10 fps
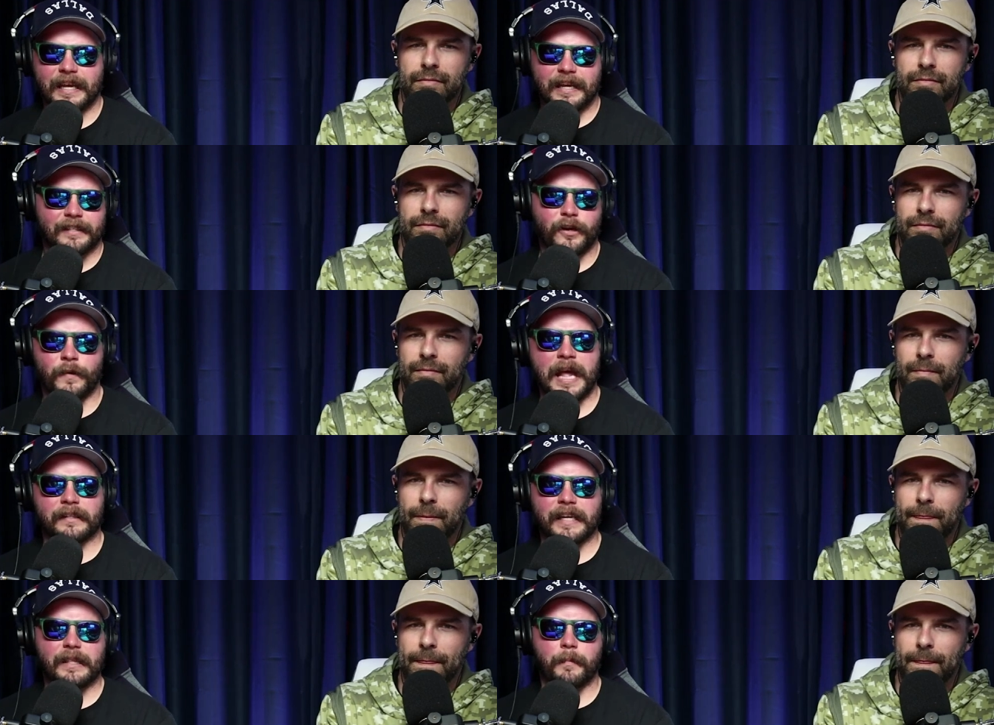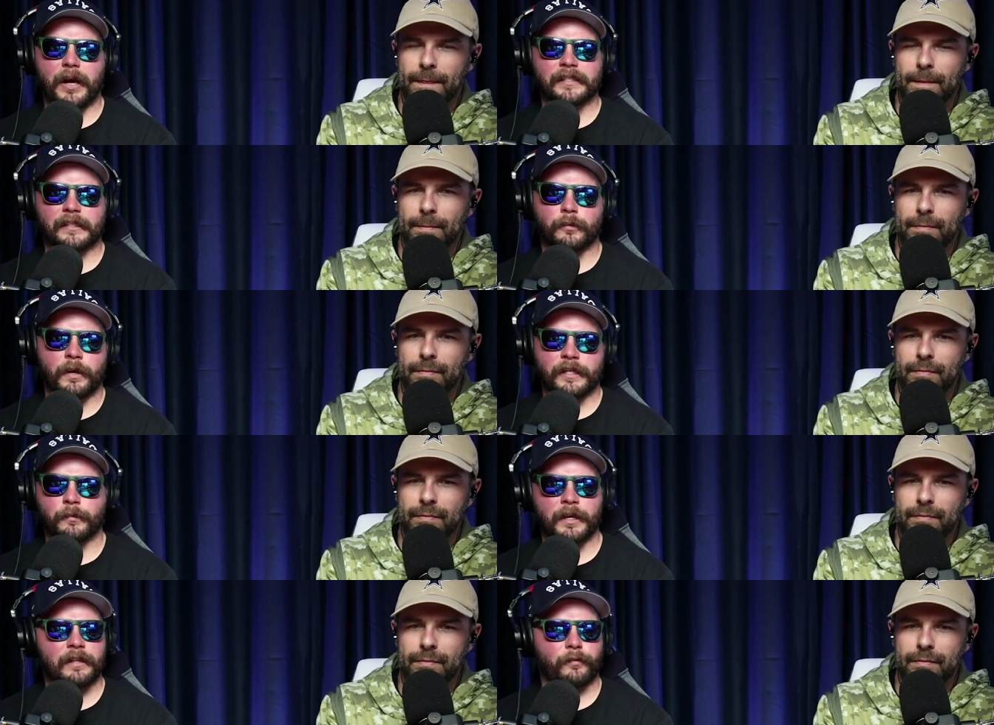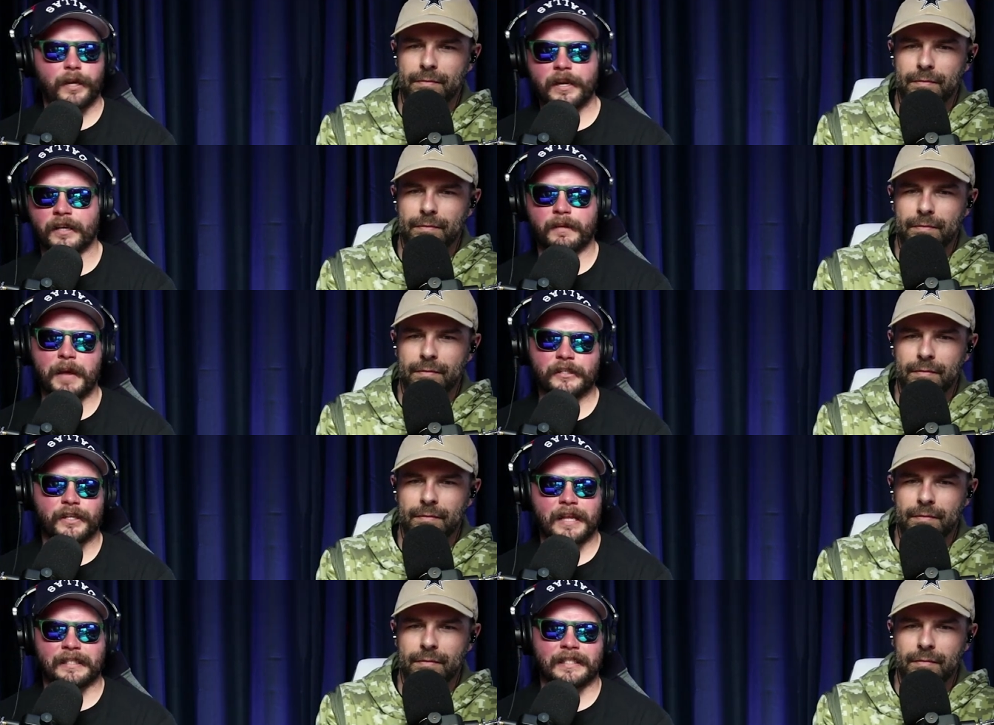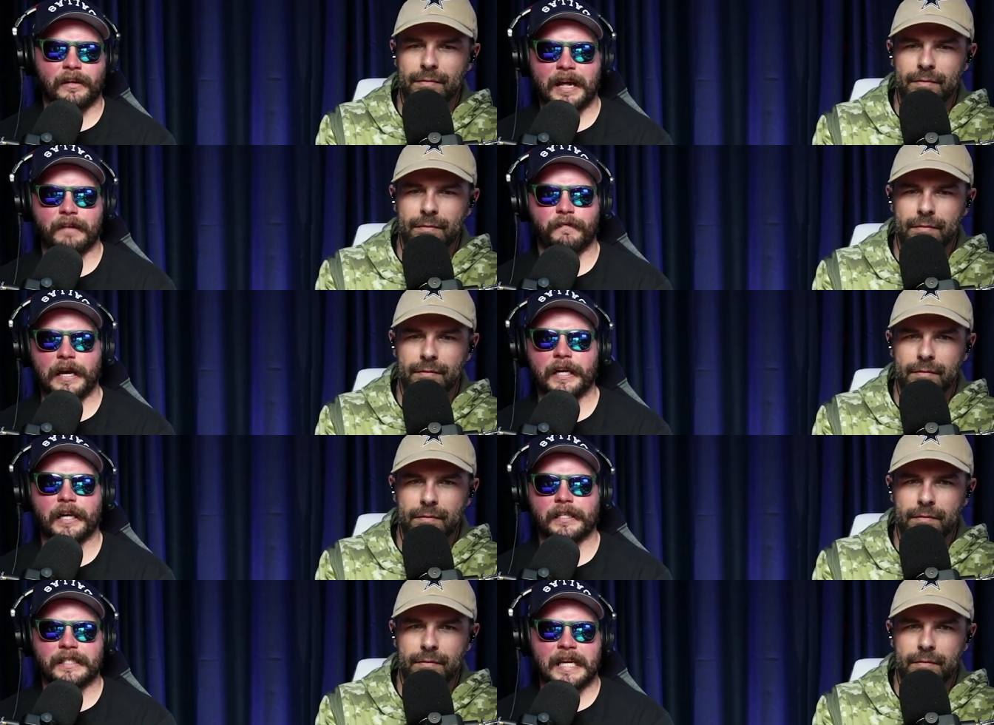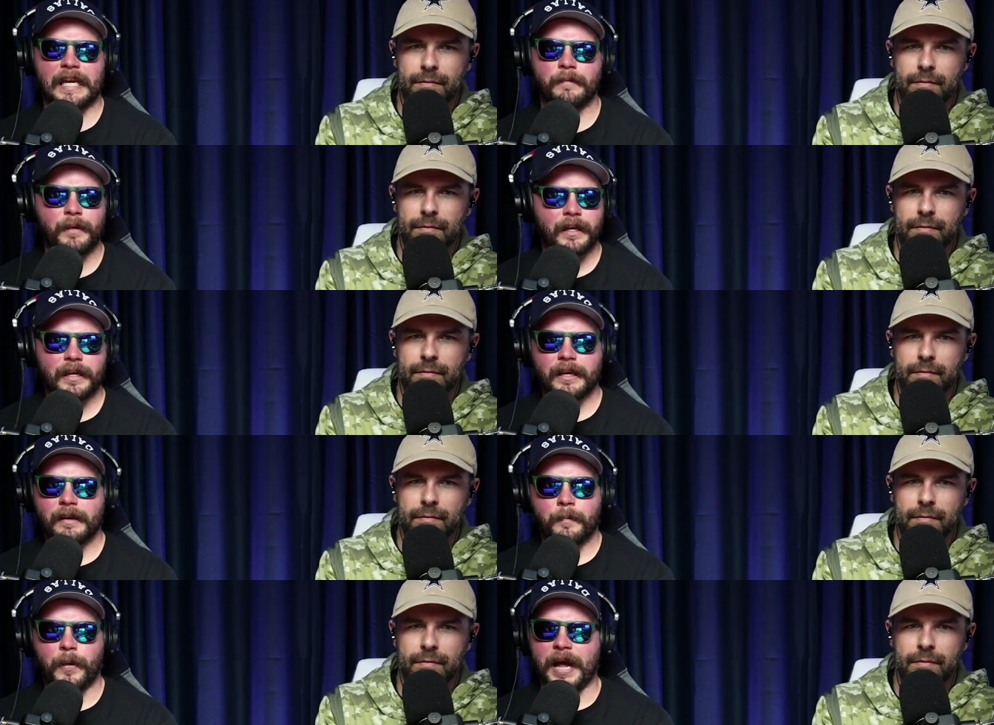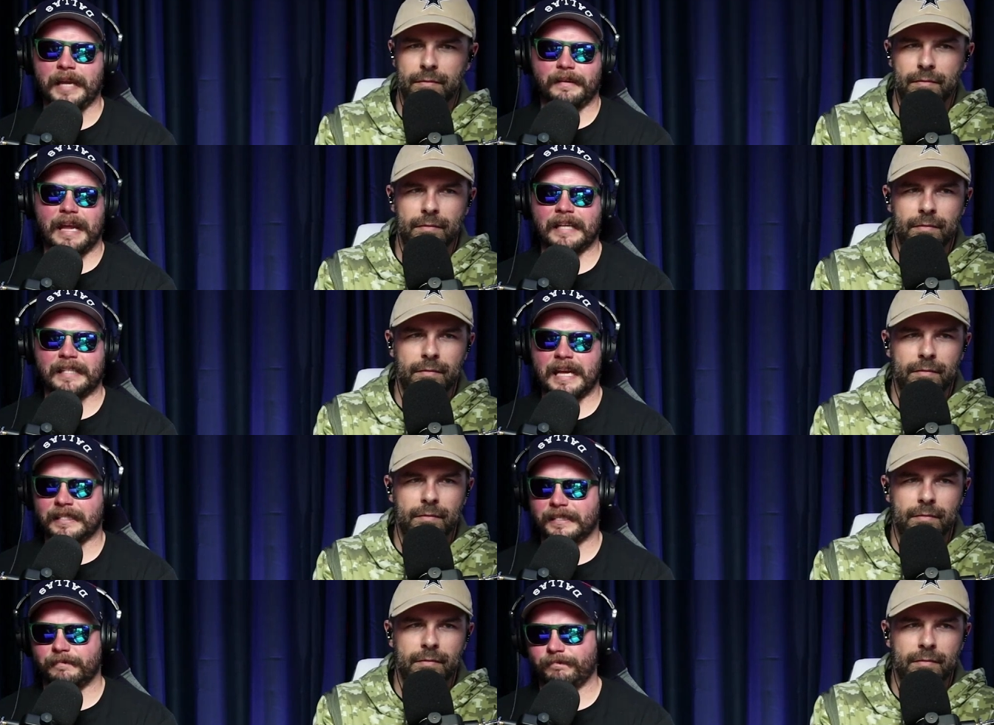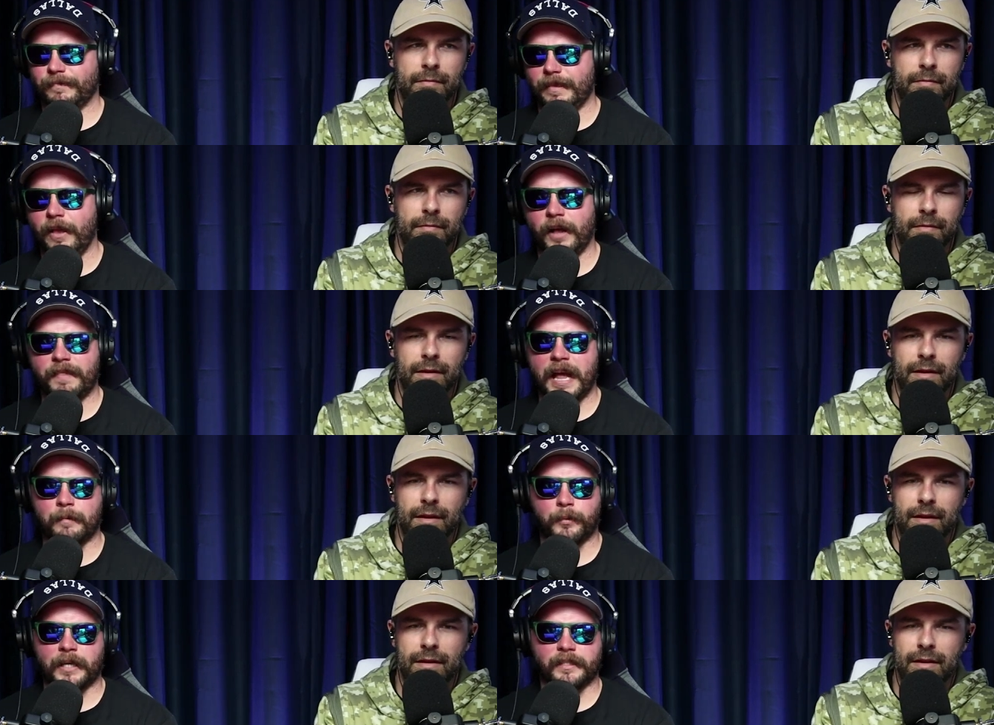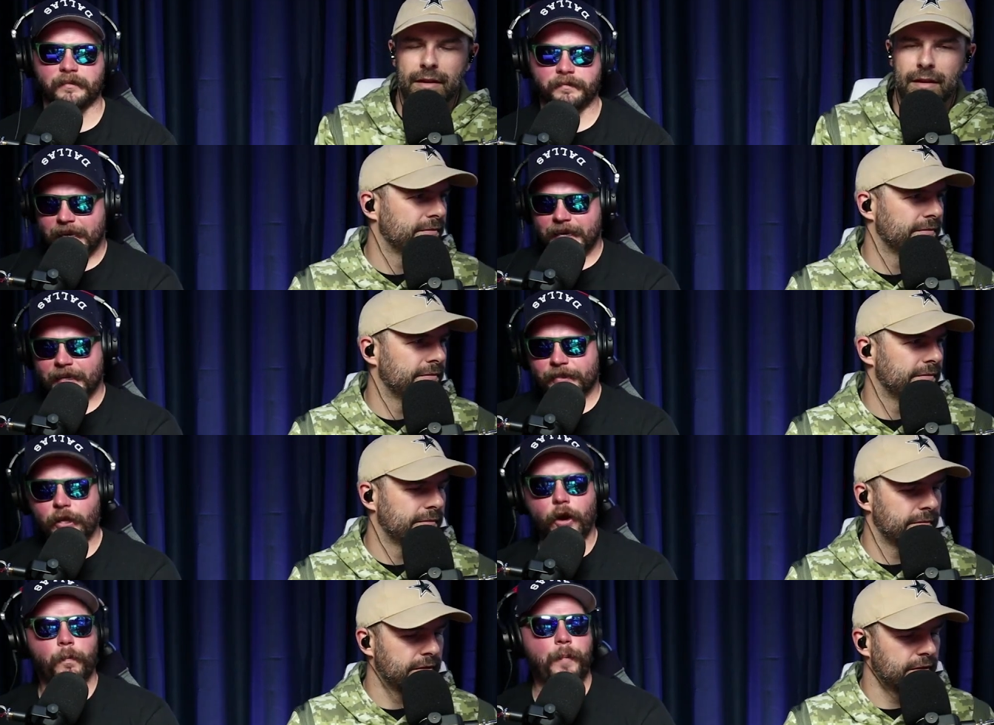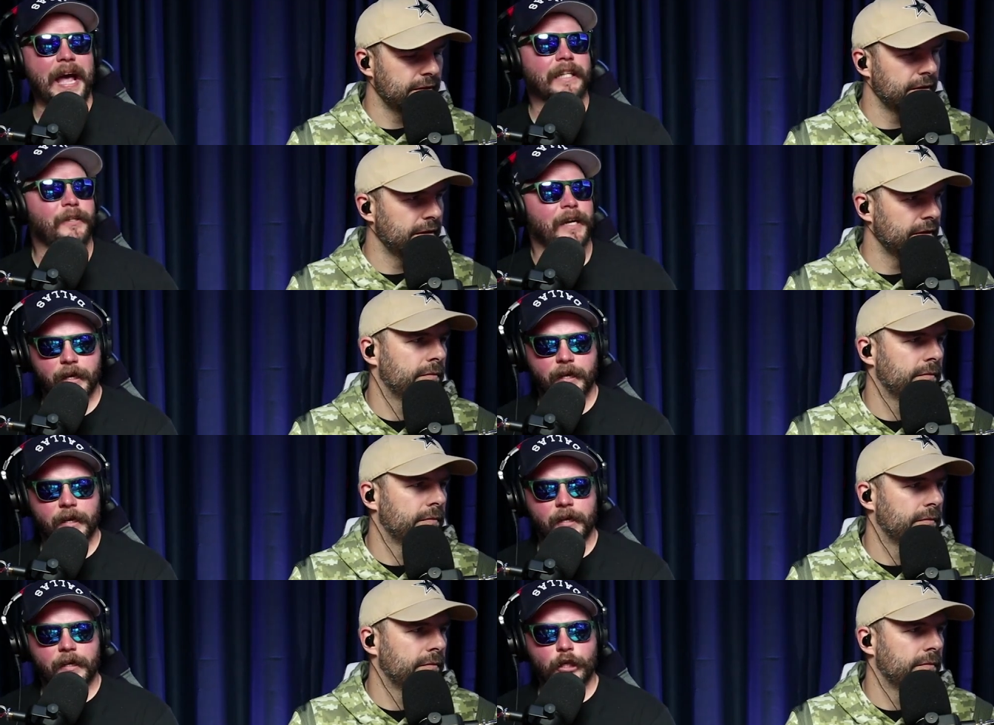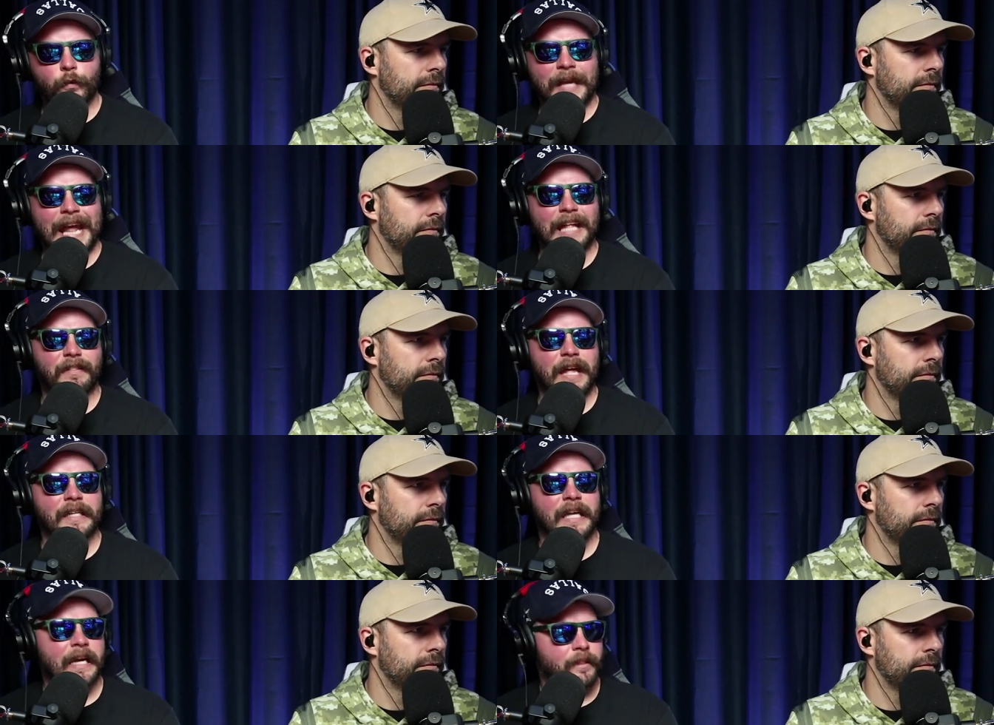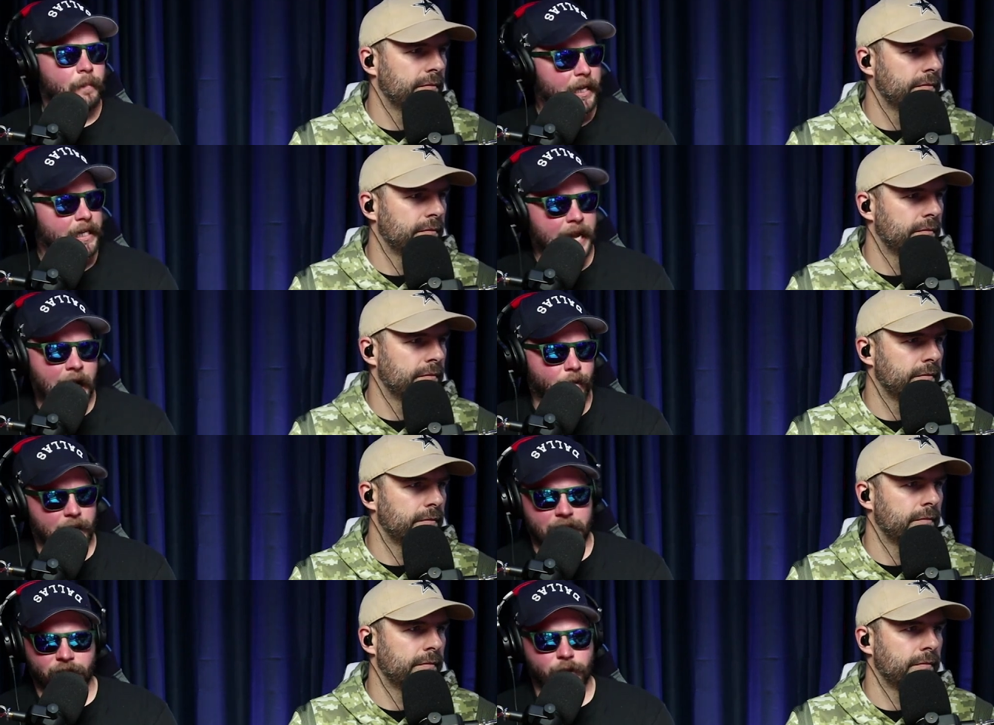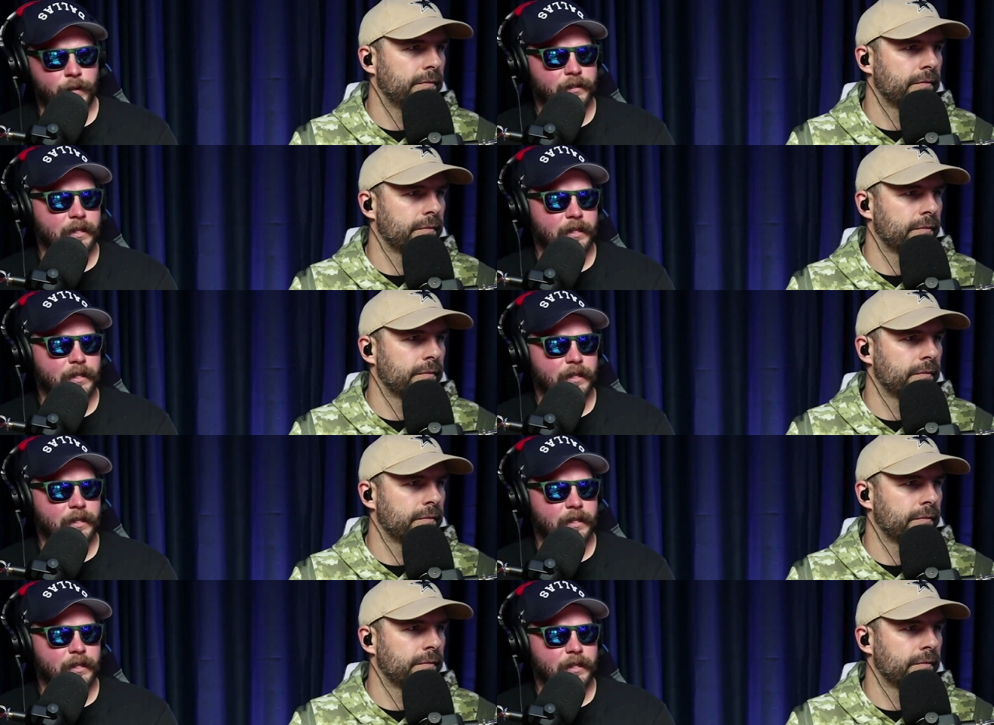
Speaker 1: the Bucks in 2023. Not to mention they still had a very good team. But it's not that impressive. So back to it. You can't then kick the money down. As soon as